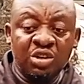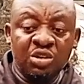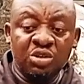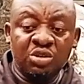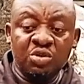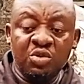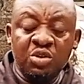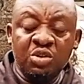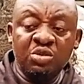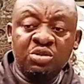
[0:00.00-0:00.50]

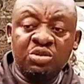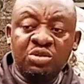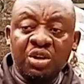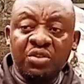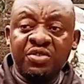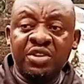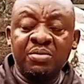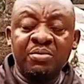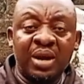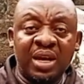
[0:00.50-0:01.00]
So we use
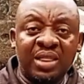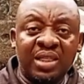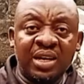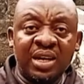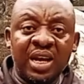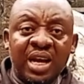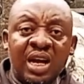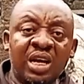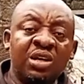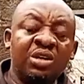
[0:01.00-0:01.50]
soft
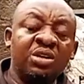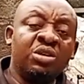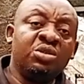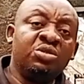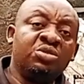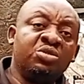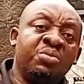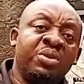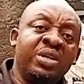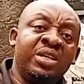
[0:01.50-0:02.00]
material
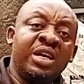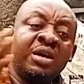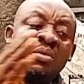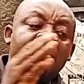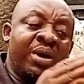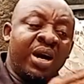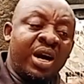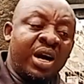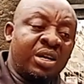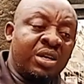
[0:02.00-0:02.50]
to bring
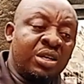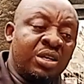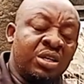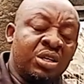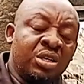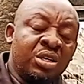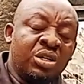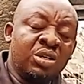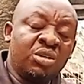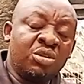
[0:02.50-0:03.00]
them back
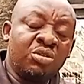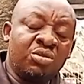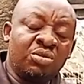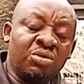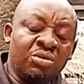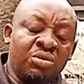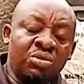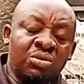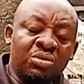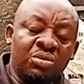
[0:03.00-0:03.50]

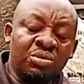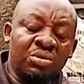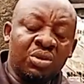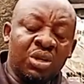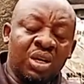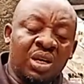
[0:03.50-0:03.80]
to